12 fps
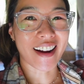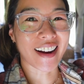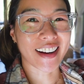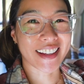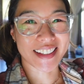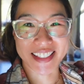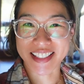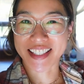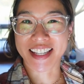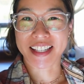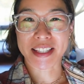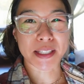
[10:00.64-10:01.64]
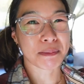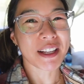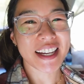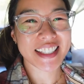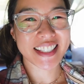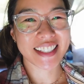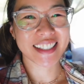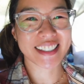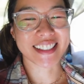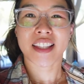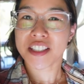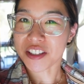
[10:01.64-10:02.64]
I get to see these
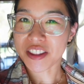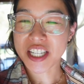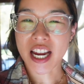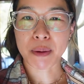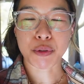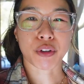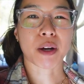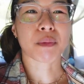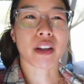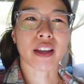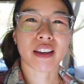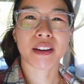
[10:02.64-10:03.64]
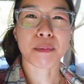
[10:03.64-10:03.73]
places, these are the times where I'm like,